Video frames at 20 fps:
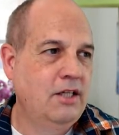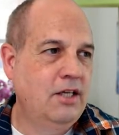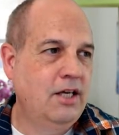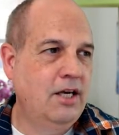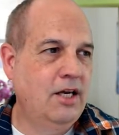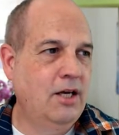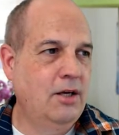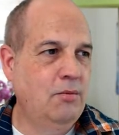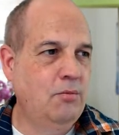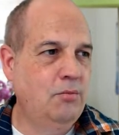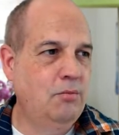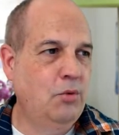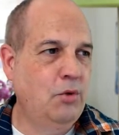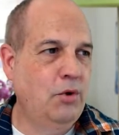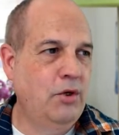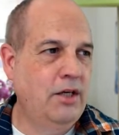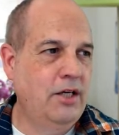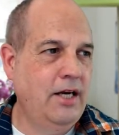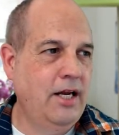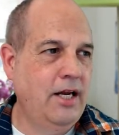
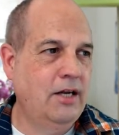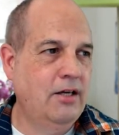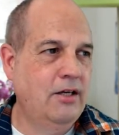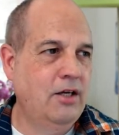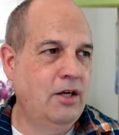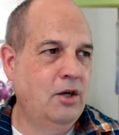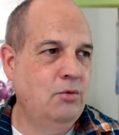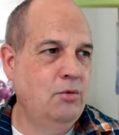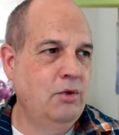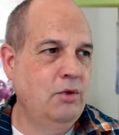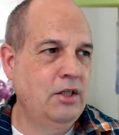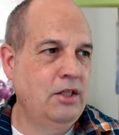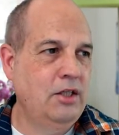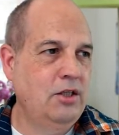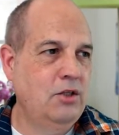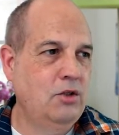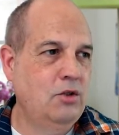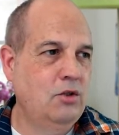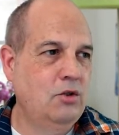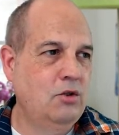pointed out a
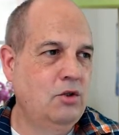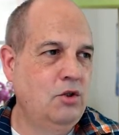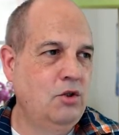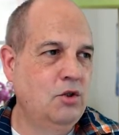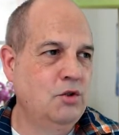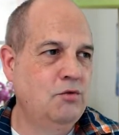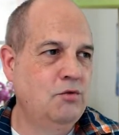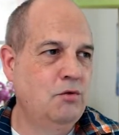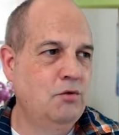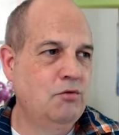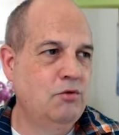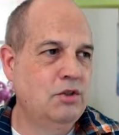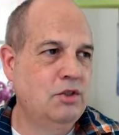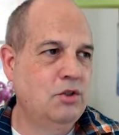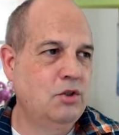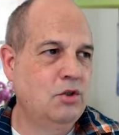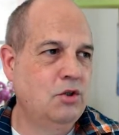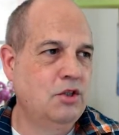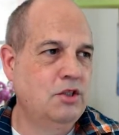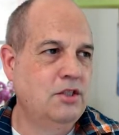really useful
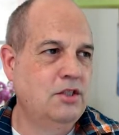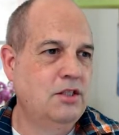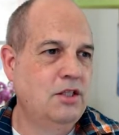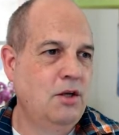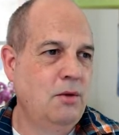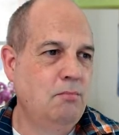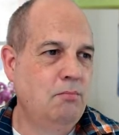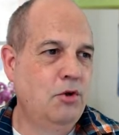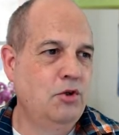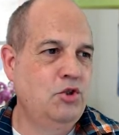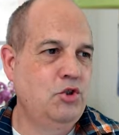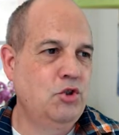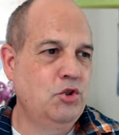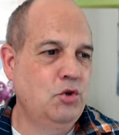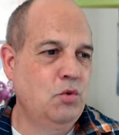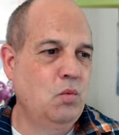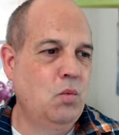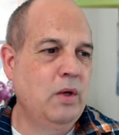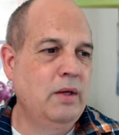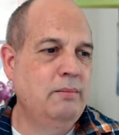resource,
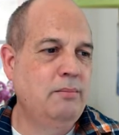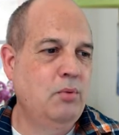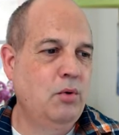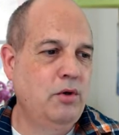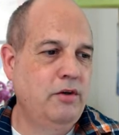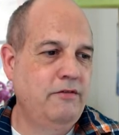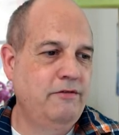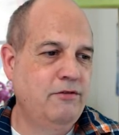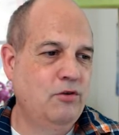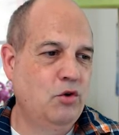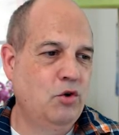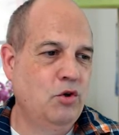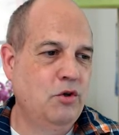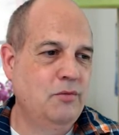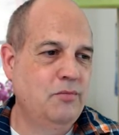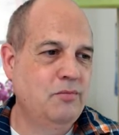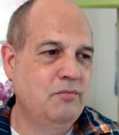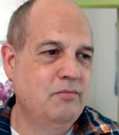Module 1.4.